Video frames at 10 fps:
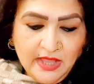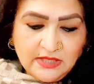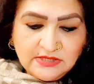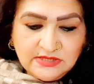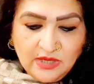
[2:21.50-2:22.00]

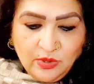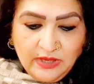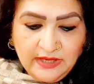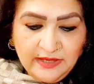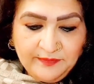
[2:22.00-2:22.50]
So
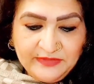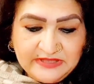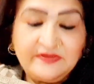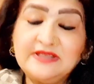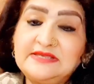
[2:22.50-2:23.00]

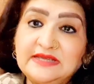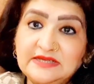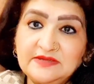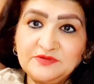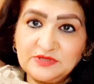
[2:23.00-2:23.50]
it's a very
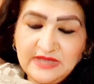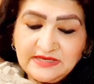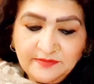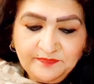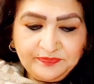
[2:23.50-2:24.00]
secretive
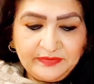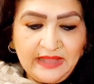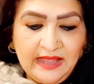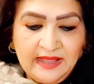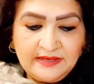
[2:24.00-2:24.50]
society,
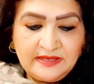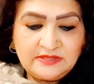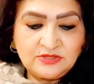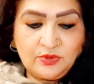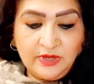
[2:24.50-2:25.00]
and
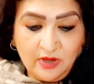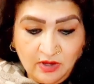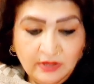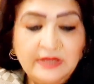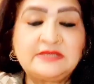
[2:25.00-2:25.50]
it's going
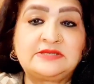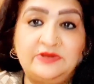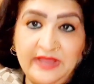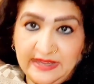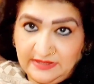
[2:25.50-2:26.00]
on. It is
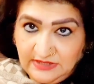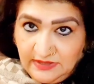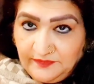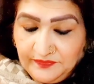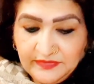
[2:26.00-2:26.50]

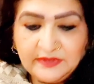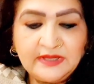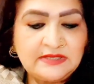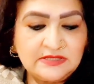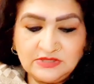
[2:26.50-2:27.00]
reality.
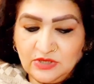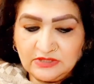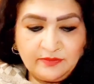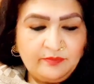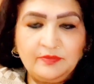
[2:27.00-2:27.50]
It is
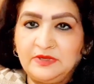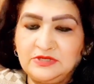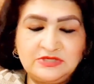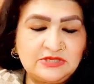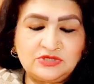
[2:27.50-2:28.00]

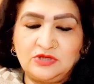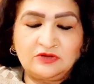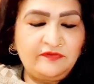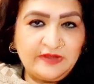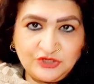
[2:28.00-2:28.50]
just
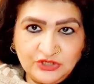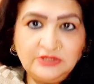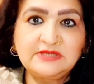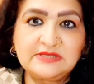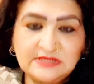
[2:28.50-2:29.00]
not
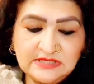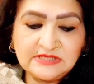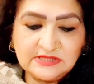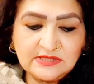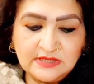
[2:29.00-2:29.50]
fiction.
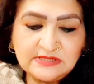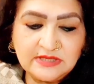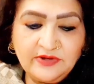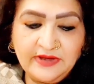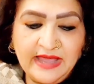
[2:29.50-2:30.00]
This is
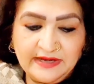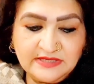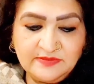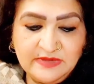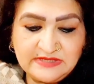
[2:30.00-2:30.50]
a
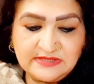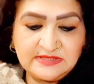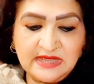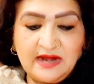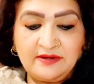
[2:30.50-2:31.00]
reality.
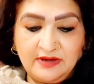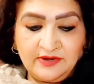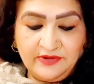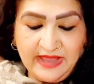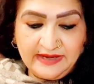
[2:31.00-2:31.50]
Masons are
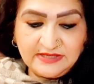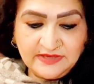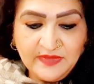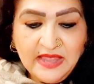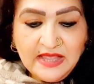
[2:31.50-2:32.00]
a
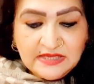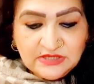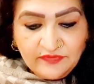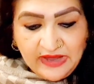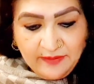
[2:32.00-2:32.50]
reality.
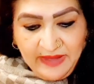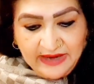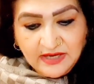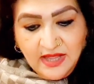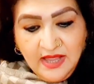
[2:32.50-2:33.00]
So we come
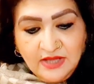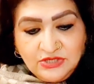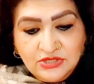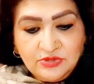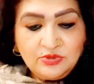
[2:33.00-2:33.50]
back
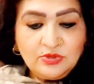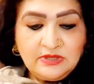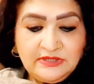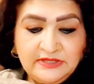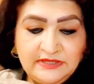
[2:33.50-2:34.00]
to
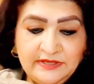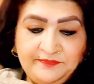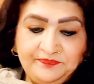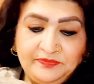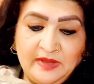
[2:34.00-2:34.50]

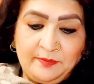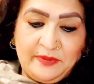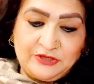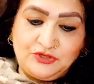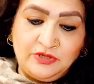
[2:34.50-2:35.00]

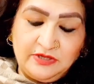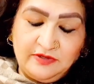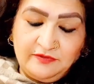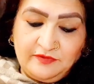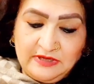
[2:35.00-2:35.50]

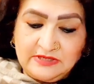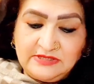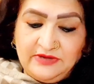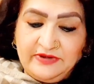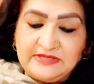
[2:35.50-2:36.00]
the
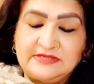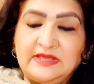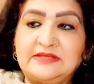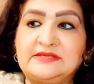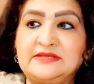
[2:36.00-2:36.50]
series.
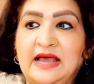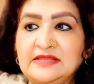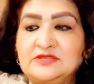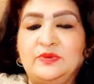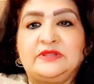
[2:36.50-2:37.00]
It
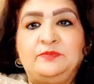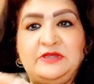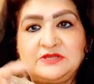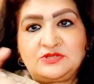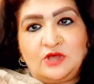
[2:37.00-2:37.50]
starts with
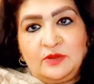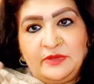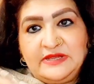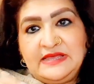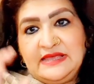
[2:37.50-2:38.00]
Peter
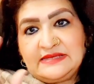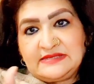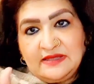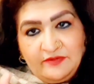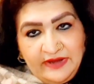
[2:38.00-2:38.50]
Solomon. He
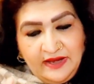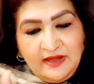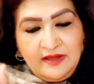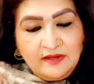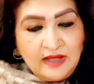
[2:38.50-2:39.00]
is a
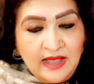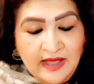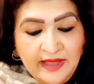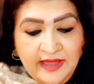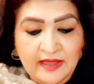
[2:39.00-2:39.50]
very
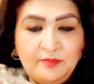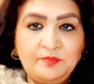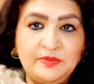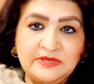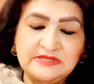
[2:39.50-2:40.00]
high
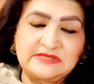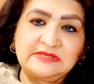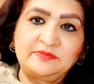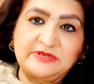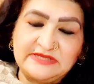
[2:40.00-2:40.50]

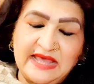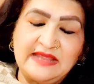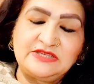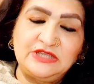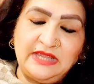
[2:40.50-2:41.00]

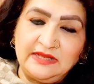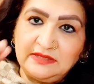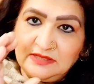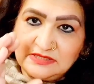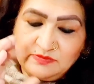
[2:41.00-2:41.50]
personality
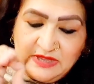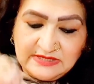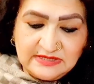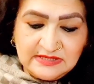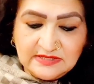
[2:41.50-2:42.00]
in this
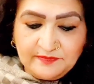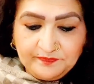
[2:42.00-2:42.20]
Masons.